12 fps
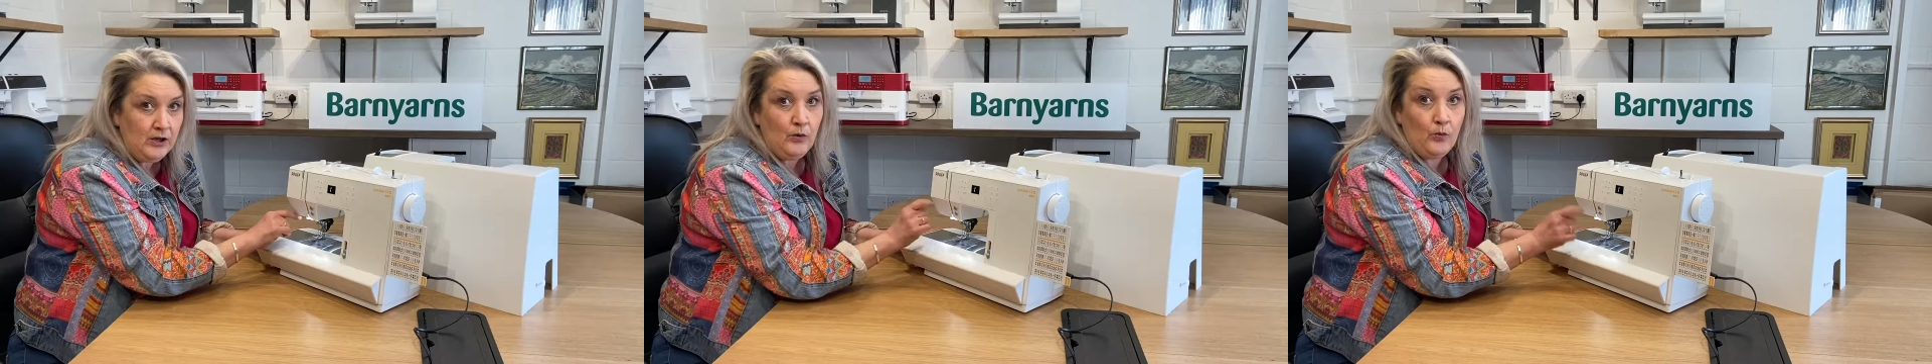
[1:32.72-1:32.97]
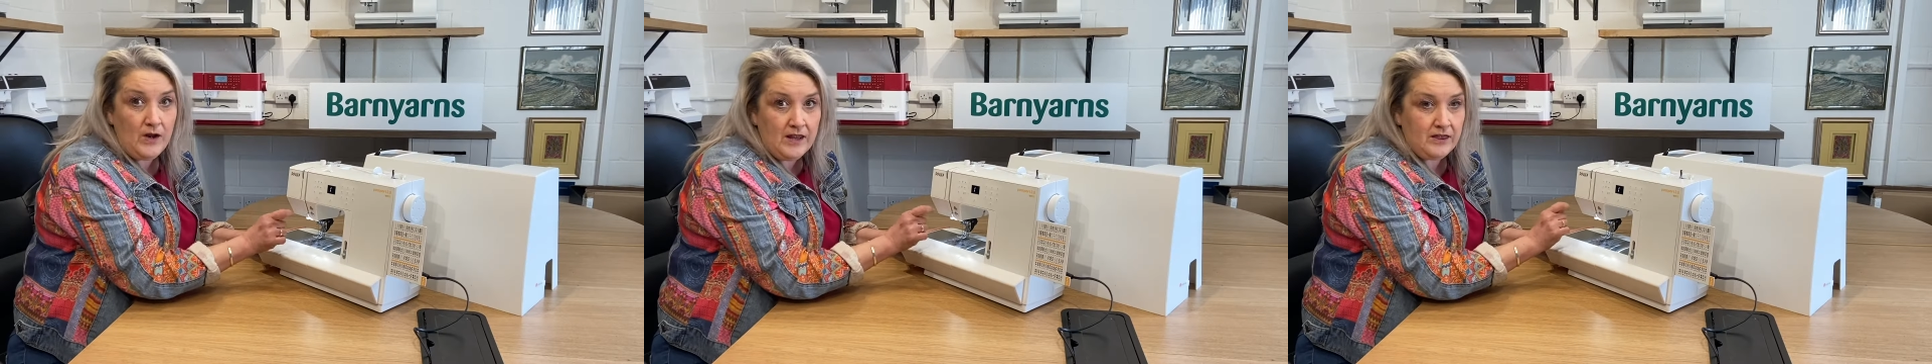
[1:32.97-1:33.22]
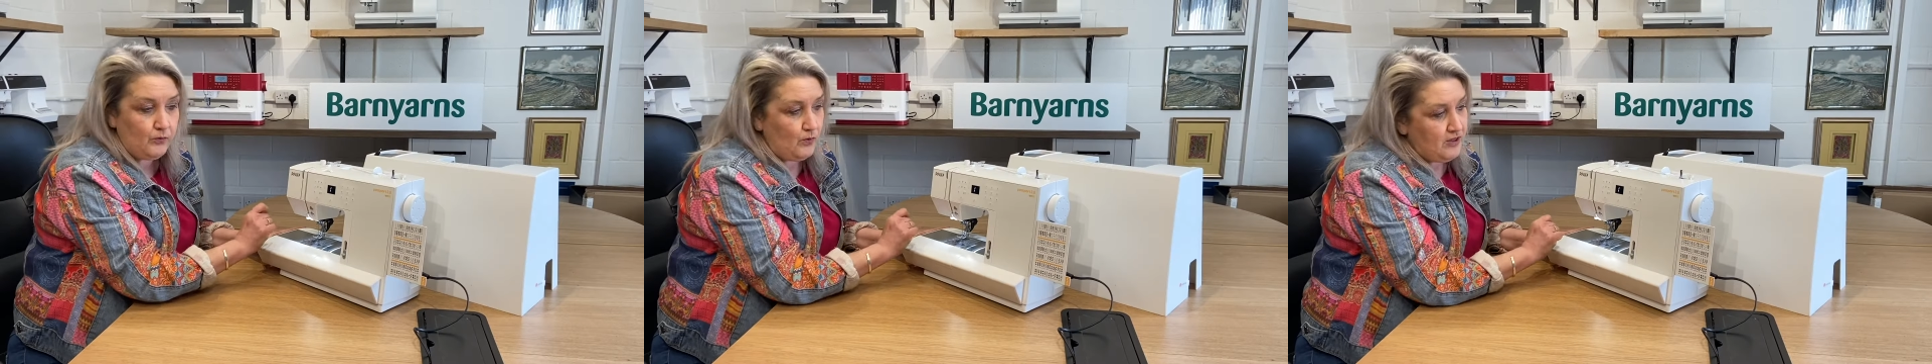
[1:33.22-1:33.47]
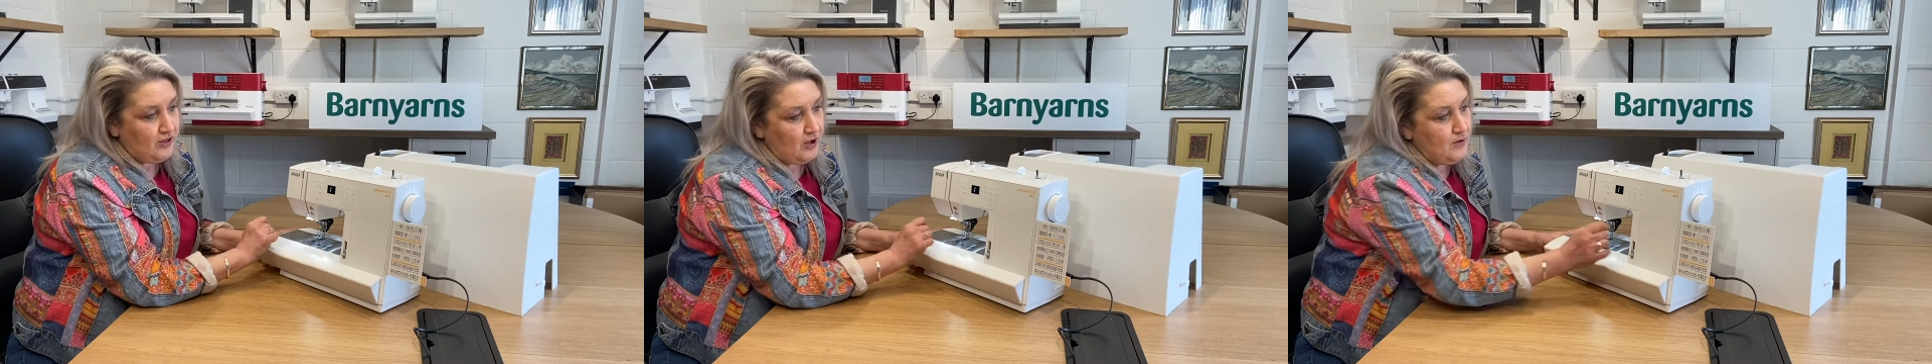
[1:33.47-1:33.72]
width with
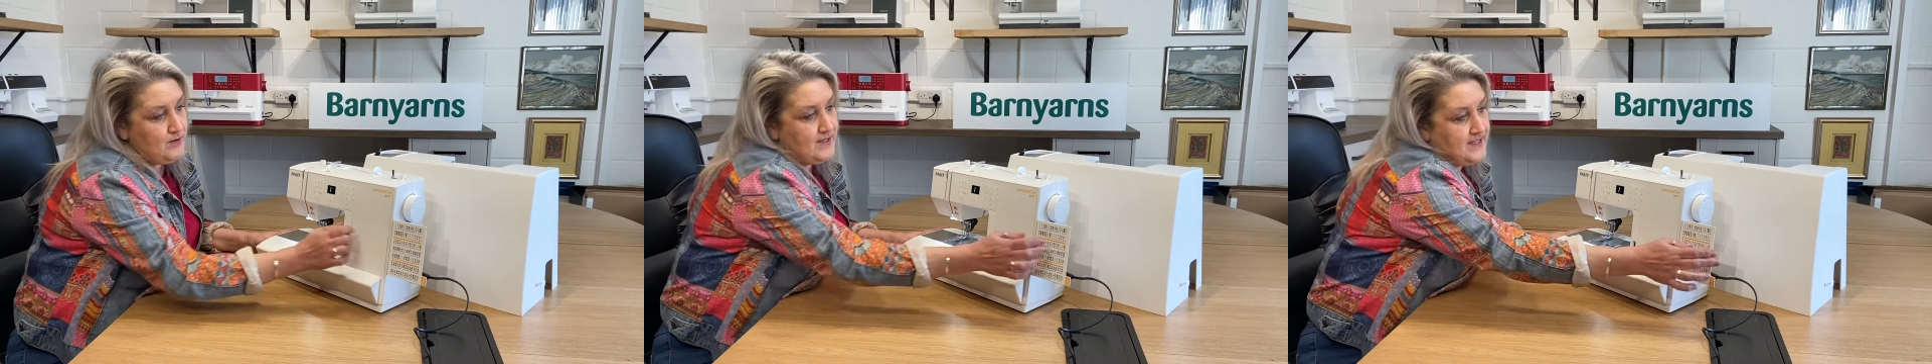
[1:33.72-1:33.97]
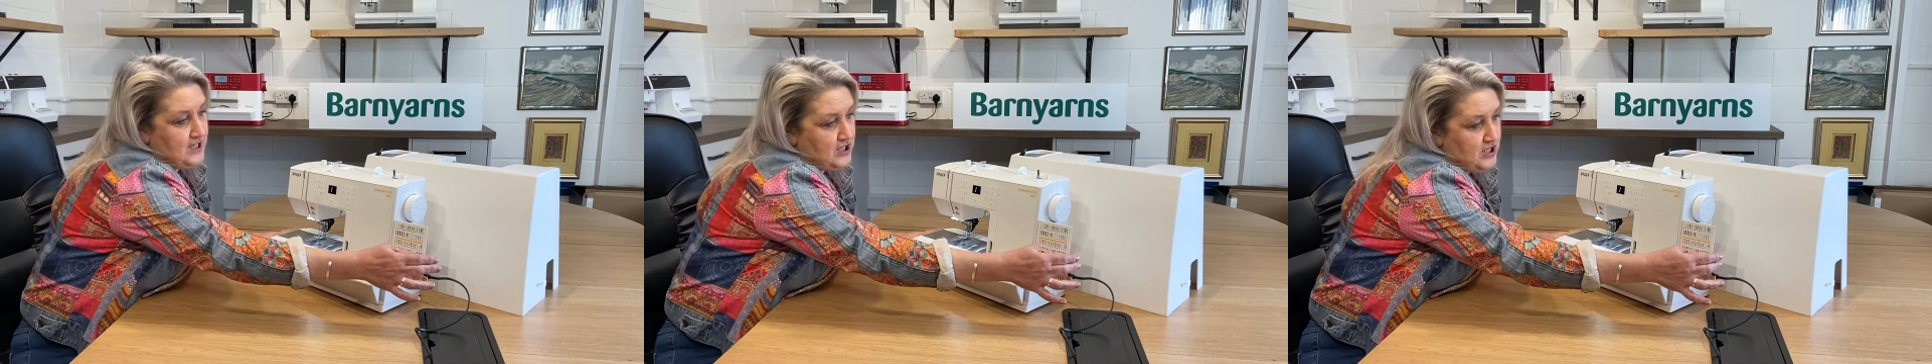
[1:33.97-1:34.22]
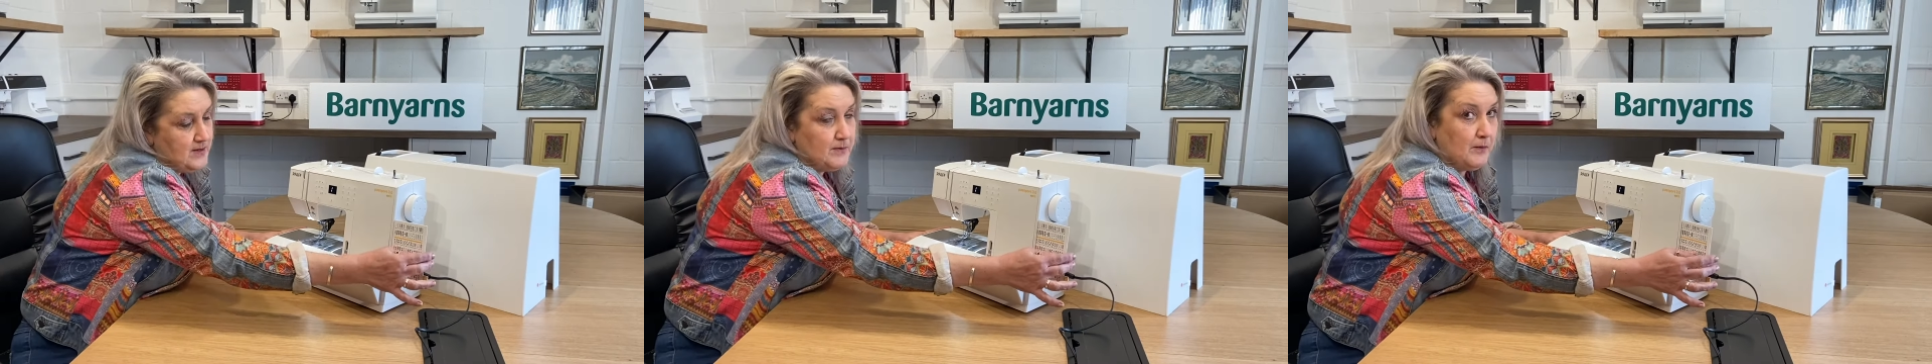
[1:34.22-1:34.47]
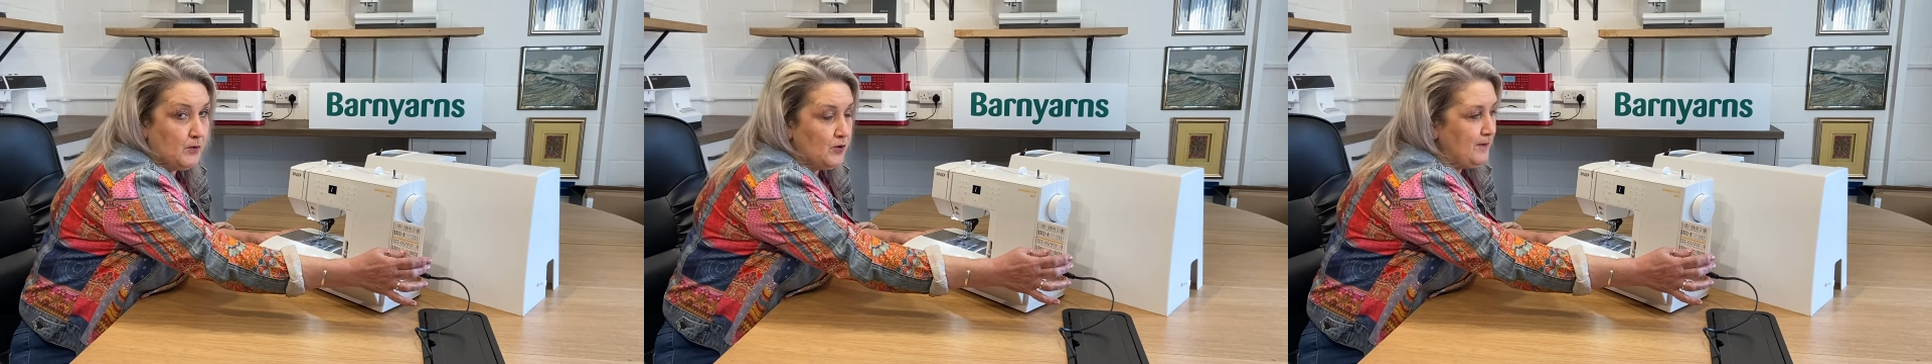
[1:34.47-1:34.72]
those stitches, but
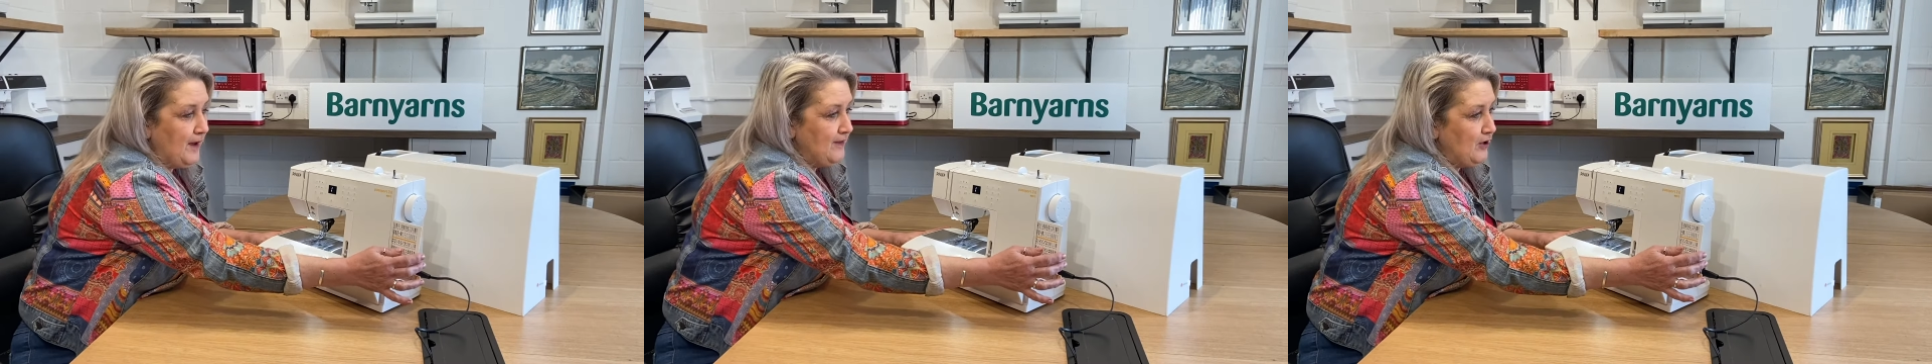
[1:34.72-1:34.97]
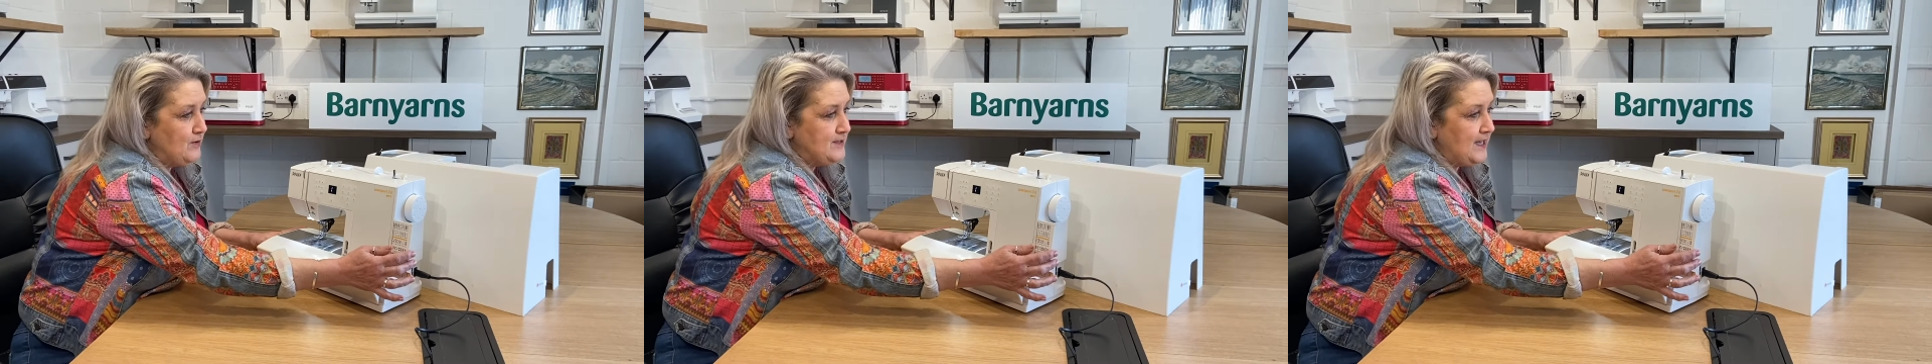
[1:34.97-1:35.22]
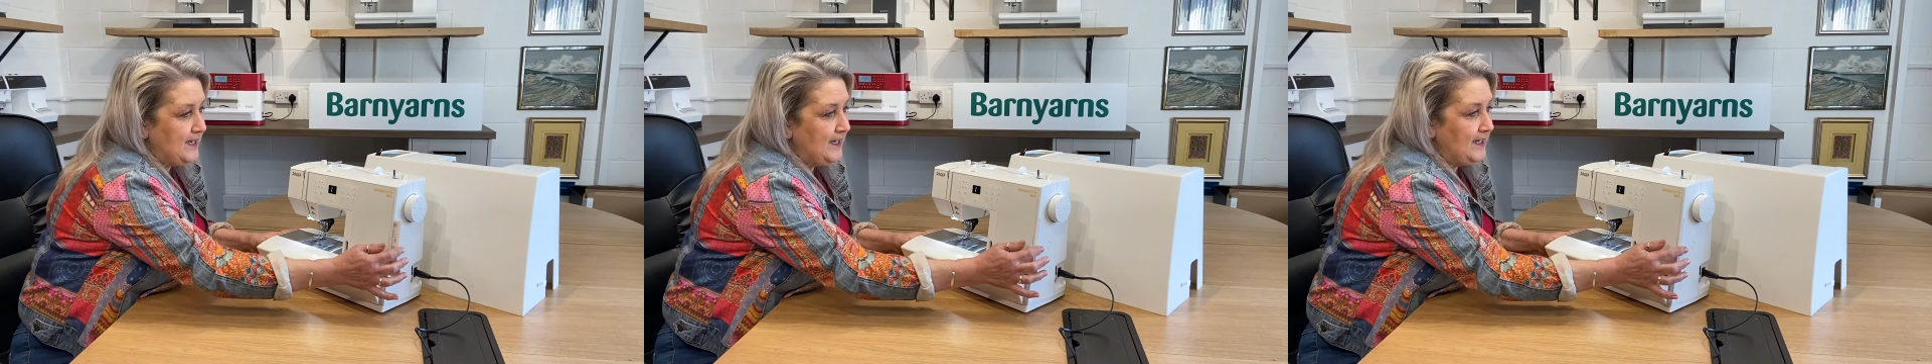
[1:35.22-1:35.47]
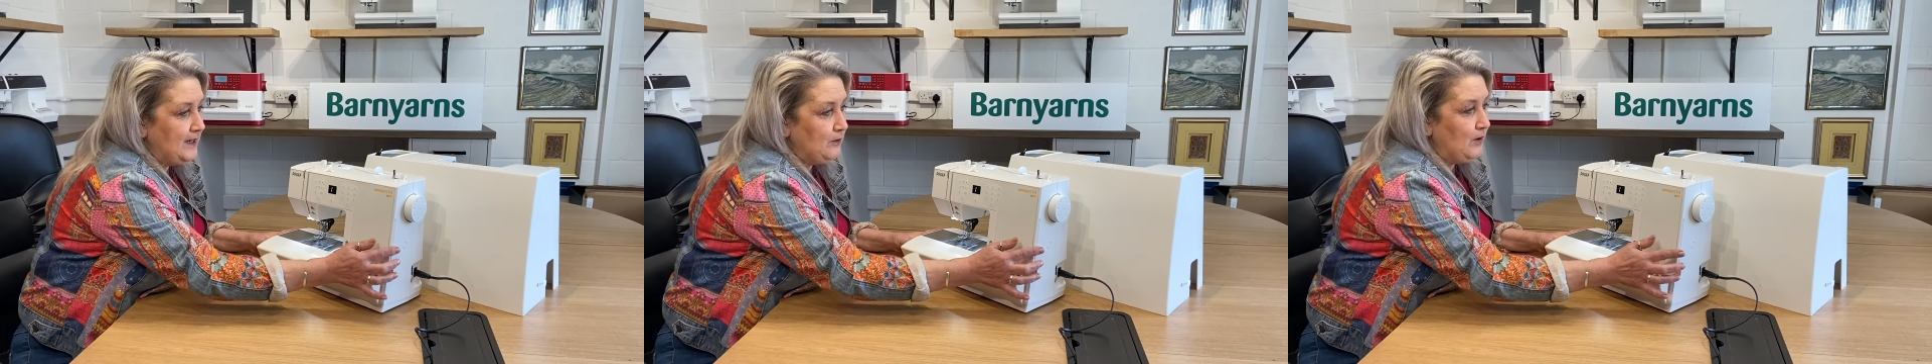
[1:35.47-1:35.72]
more about those in a
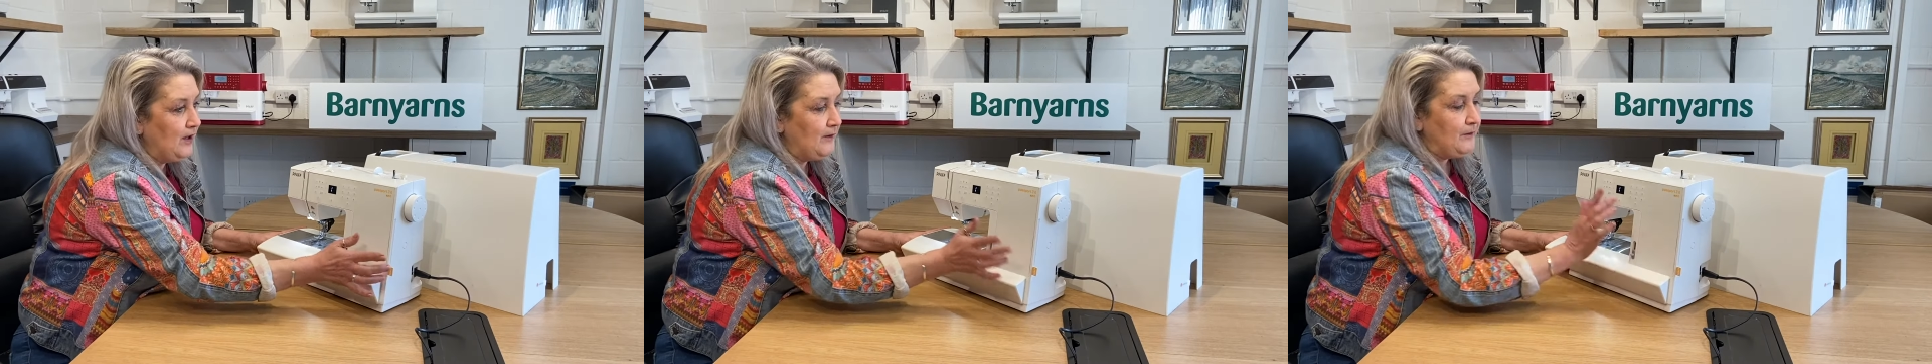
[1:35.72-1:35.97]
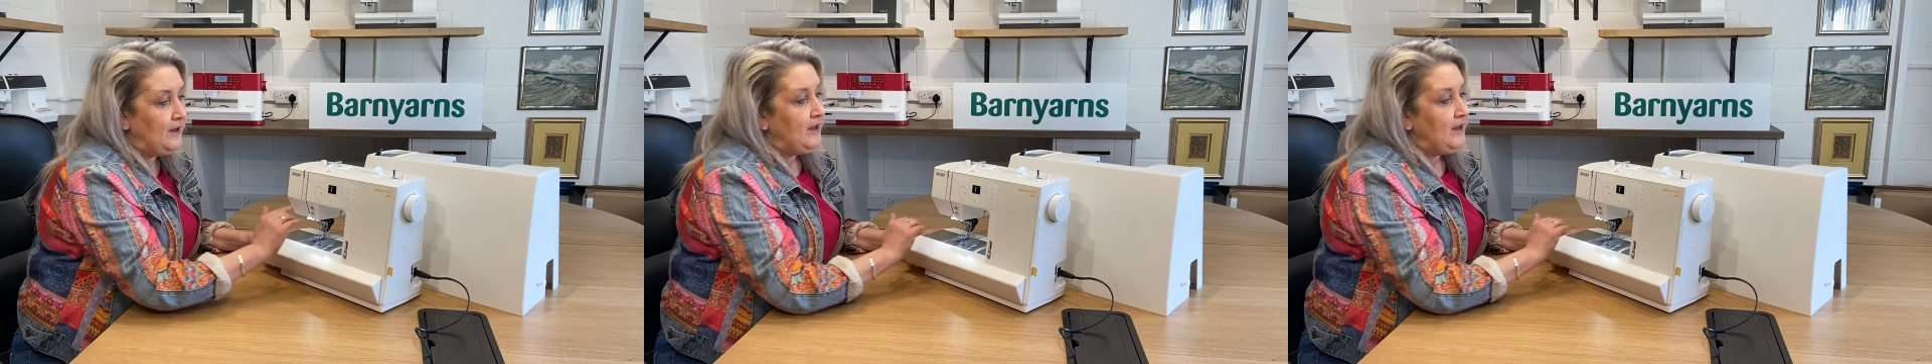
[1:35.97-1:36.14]
little while.